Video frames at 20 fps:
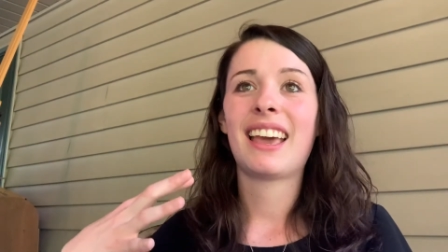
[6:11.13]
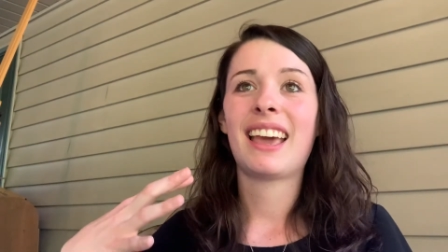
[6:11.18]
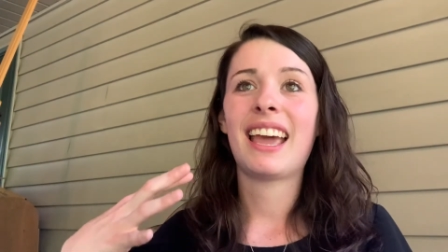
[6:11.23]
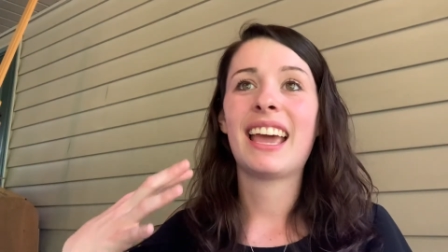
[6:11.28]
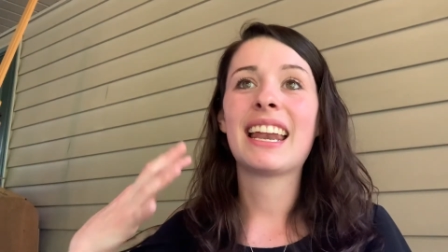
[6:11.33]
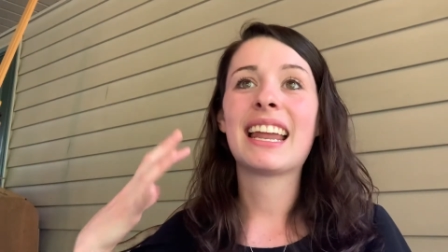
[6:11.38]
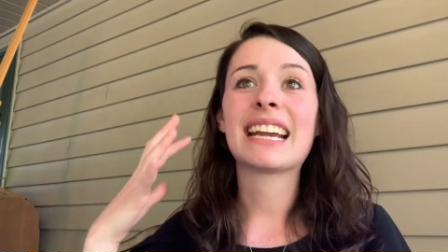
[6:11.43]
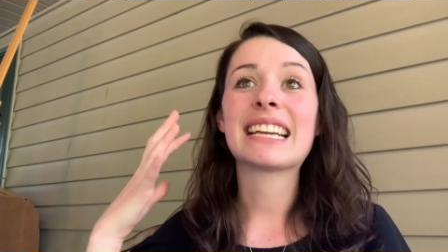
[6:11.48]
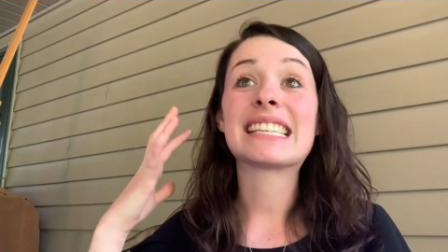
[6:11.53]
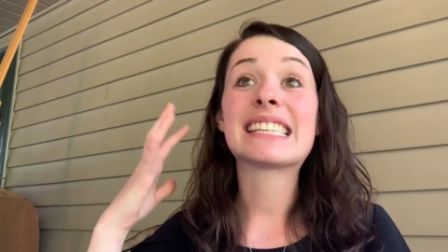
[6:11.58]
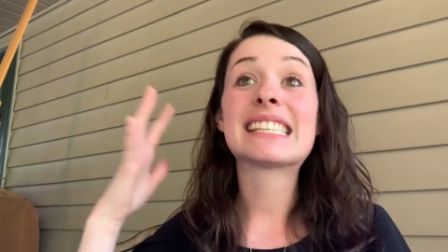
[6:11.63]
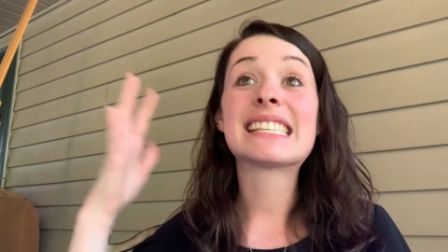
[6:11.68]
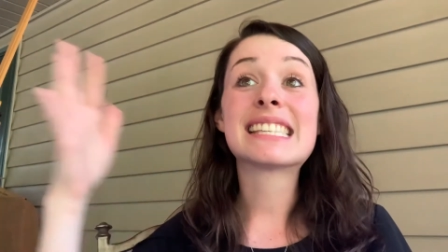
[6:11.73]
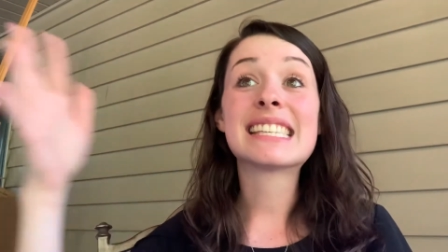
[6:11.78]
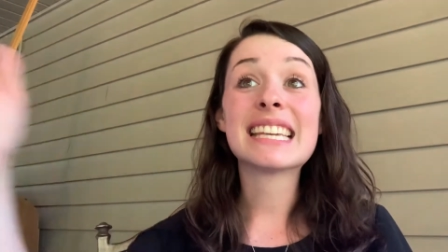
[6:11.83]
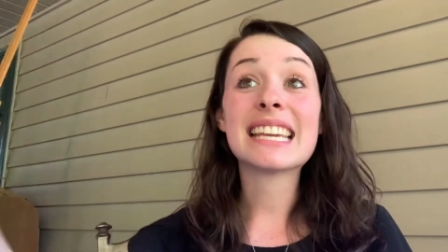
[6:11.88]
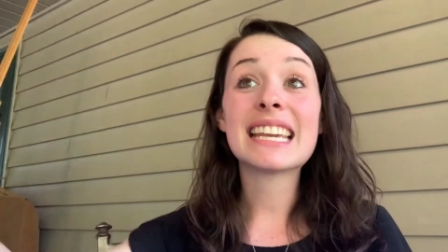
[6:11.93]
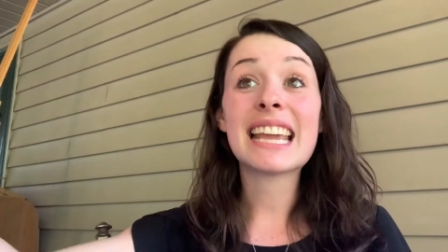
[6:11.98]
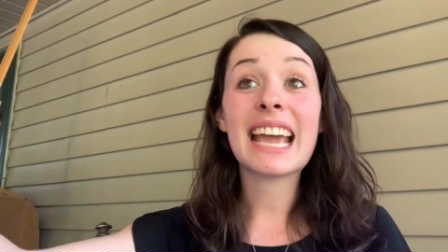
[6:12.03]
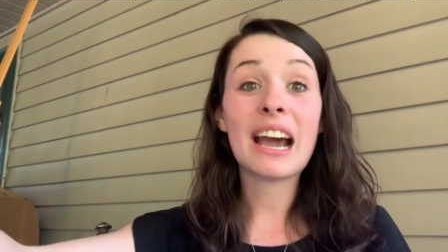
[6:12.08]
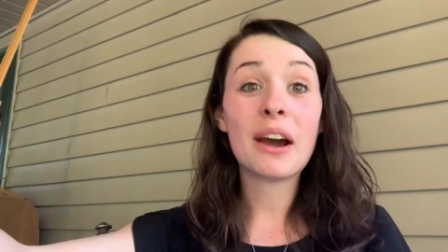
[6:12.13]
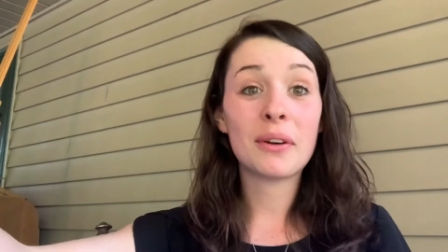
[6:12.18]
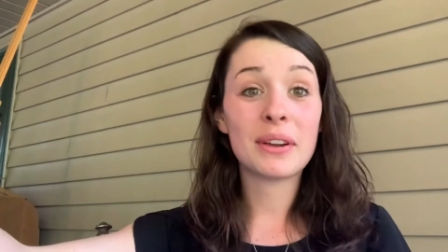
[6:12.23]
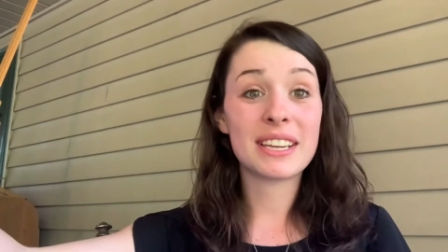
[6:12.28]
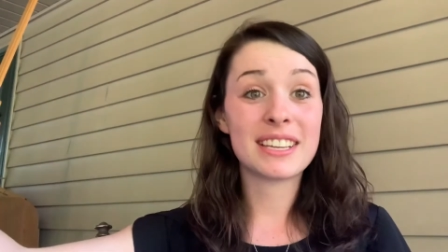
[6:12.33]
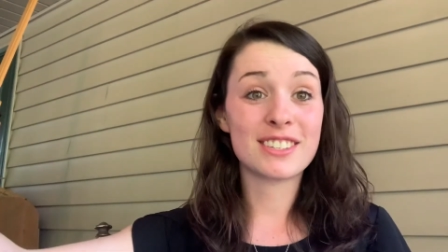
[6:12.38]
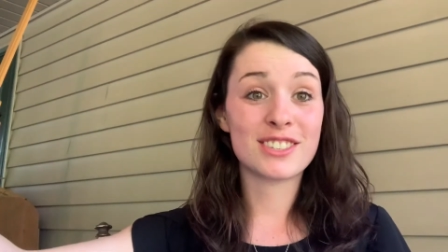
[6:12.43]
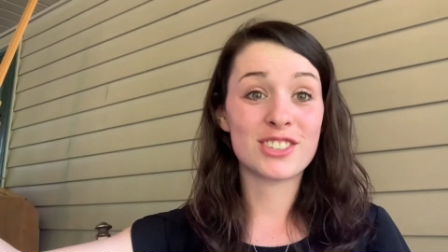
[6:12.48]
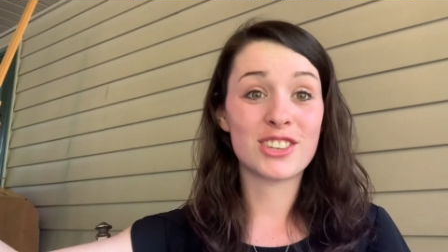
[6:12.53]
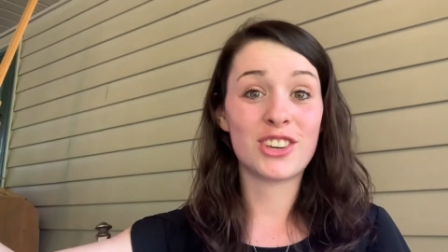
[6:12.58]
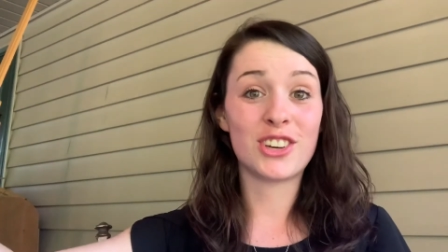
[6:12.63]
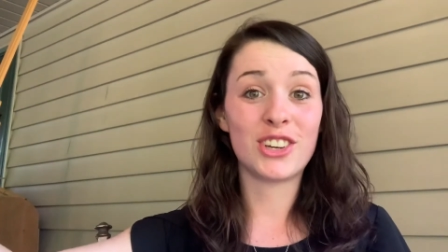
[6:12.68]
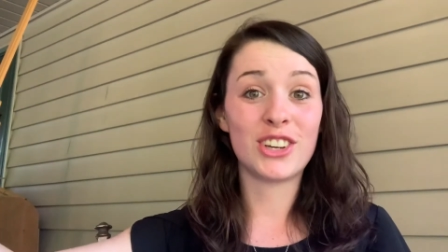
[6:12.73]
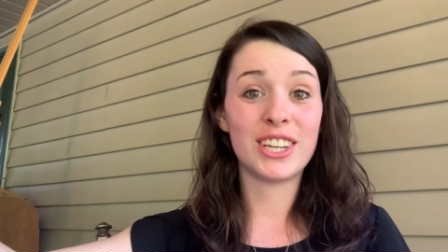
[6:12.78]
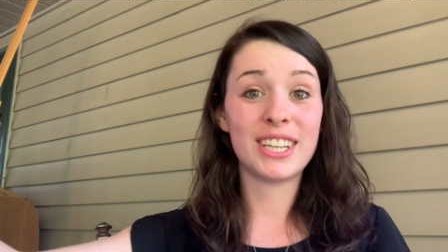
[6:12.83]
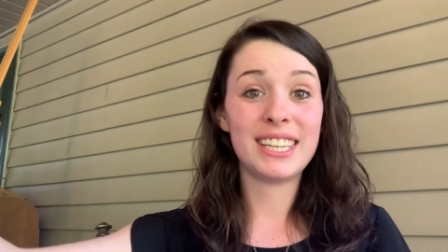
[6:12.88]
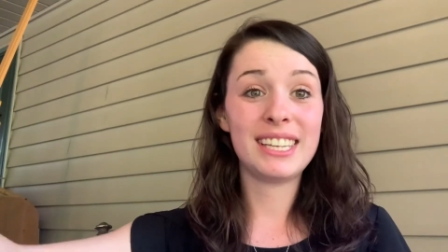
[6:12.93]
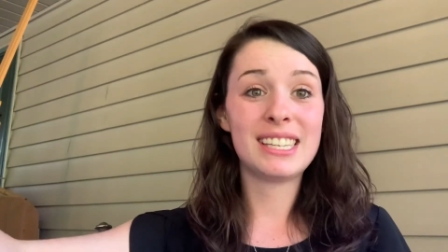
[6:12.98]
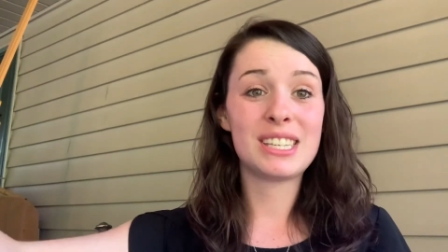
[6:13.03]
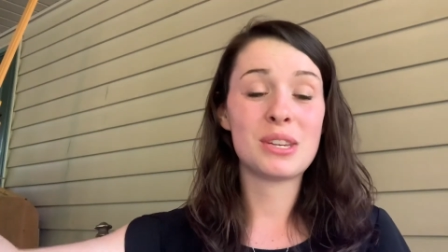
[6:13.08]
and I see how he is
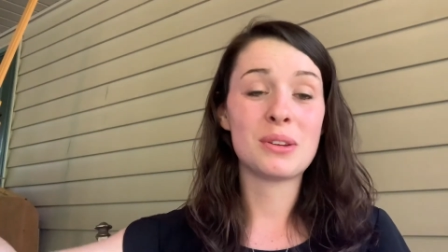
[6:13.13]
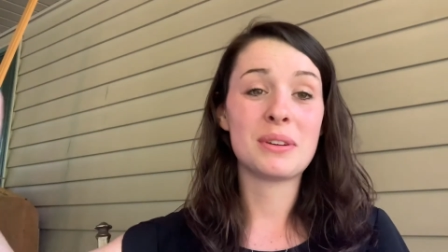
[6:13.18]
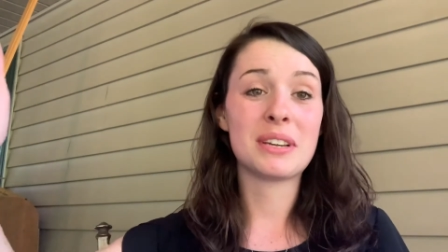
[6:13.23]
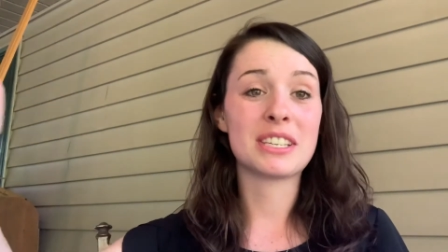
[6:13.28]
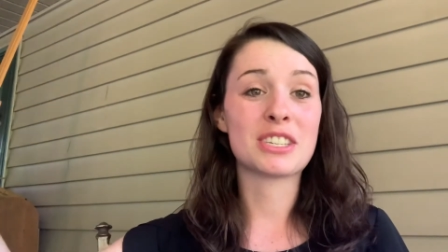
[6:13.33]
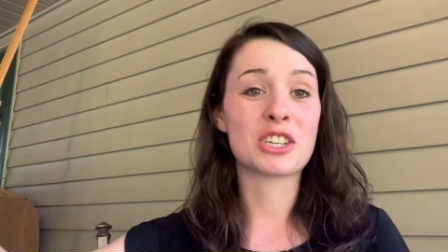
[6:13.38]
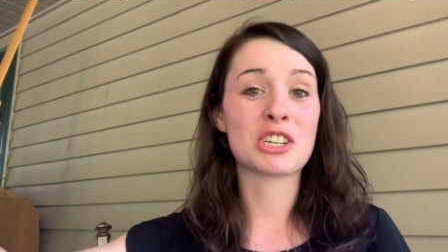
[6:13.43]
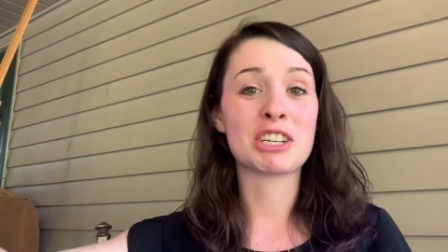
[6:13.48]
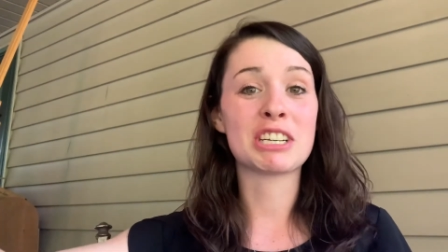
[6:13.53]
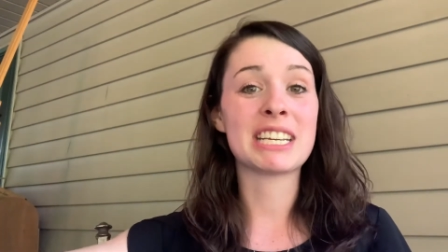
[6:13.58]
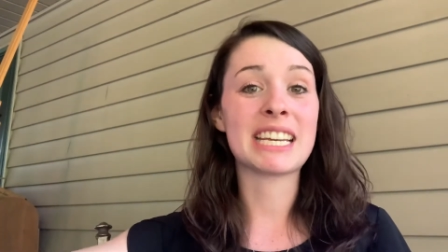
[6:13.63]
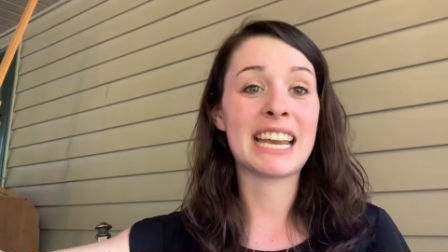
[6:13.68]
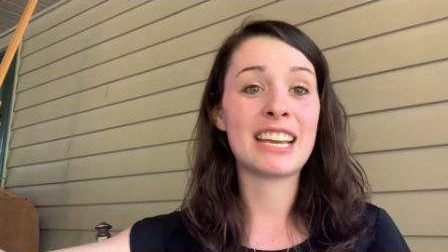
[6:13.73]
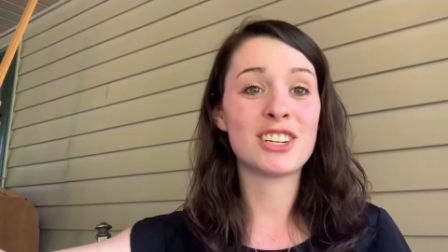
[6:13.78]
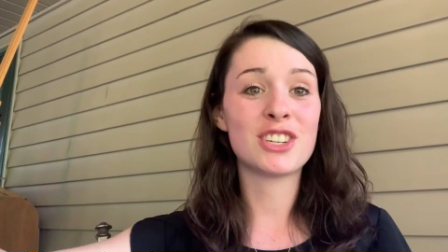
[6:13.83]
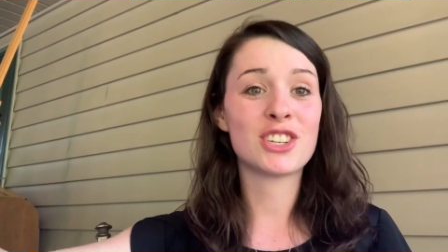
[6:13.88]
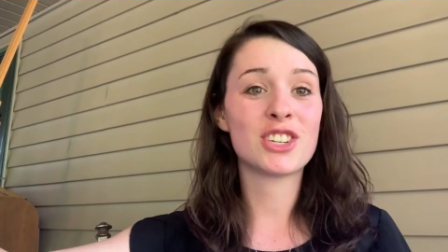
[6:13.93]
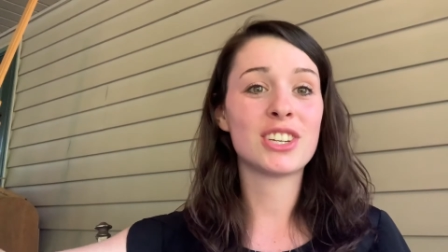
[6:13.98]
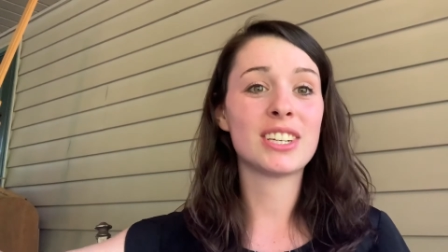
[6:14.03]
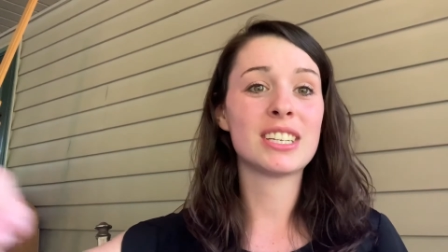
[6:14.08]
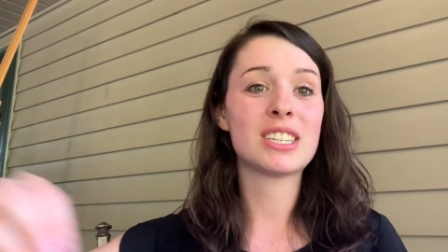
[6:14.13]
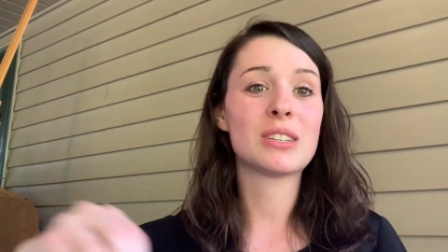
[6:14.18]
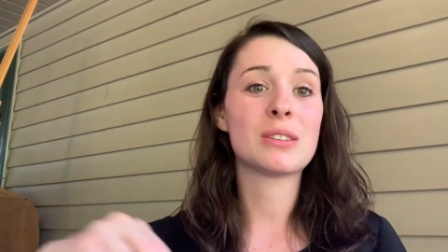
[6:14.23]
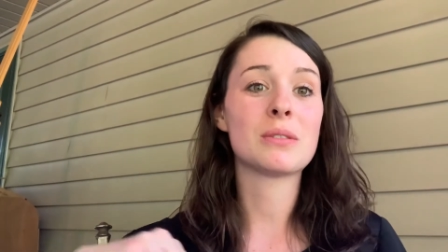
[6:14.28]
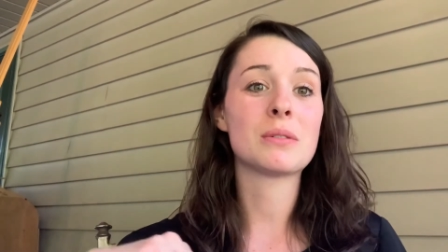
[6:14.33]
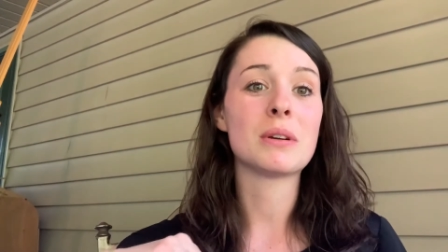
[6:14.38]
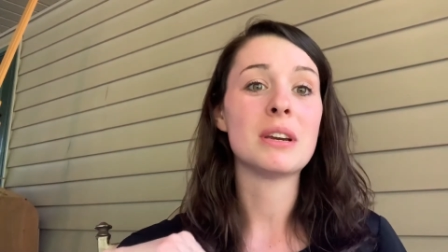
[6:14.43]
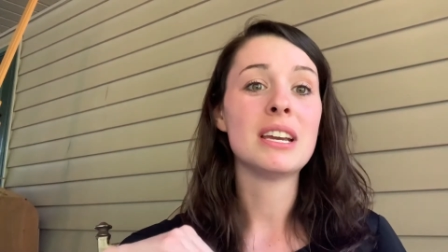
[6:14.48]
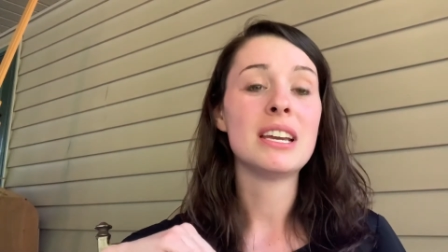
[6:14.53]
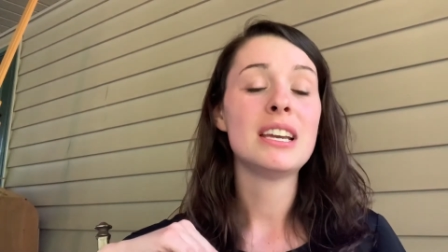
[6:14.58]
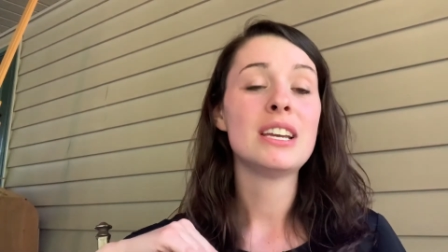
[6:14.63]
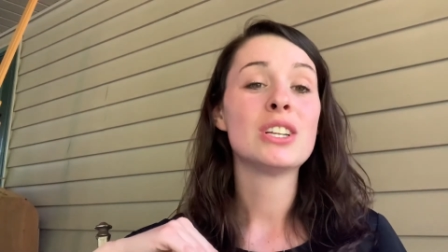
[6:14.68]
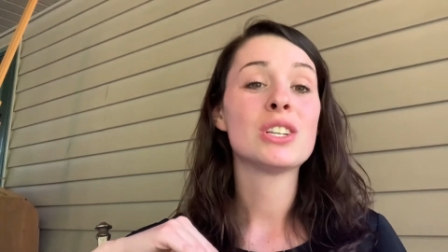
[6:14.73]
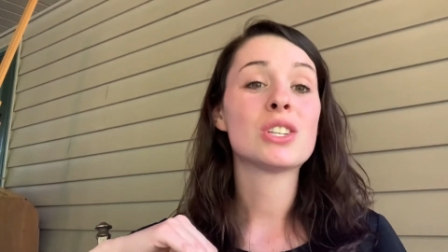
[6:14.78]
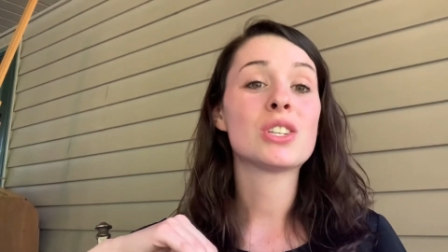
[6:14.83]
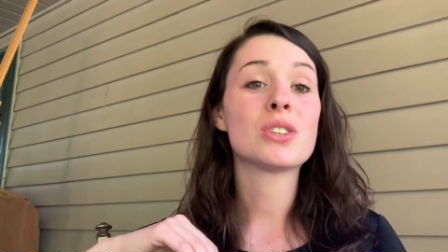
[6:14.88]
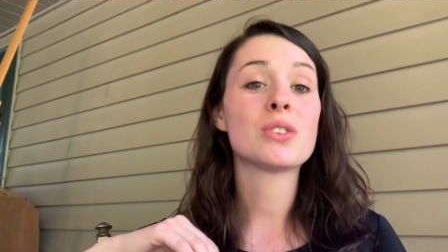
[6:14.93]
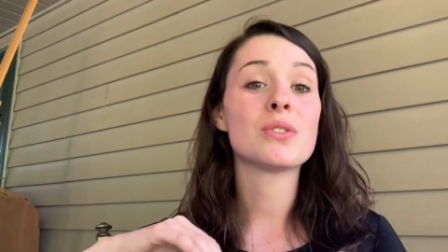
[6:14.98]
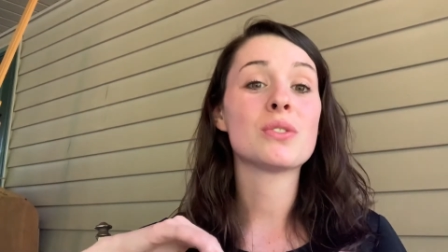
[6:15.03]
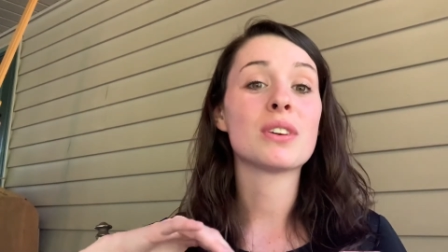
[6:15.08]
good to his creation, to
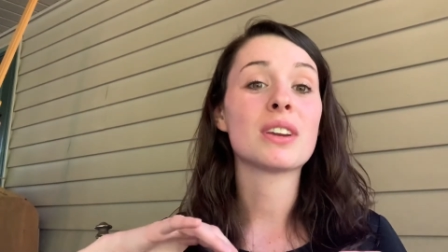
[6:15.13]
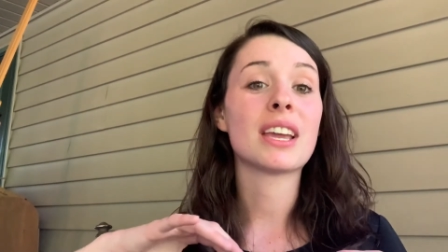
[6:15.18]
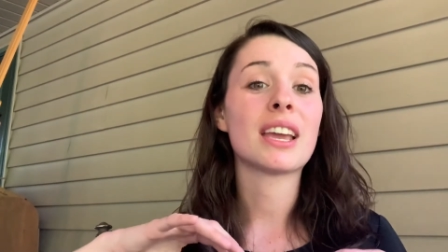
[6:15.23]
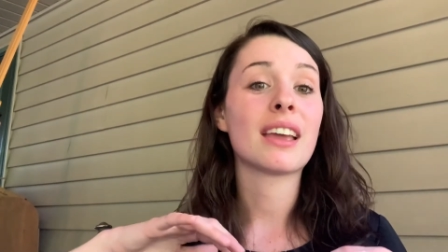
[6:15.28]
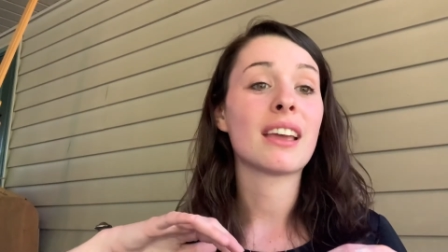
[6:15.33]
to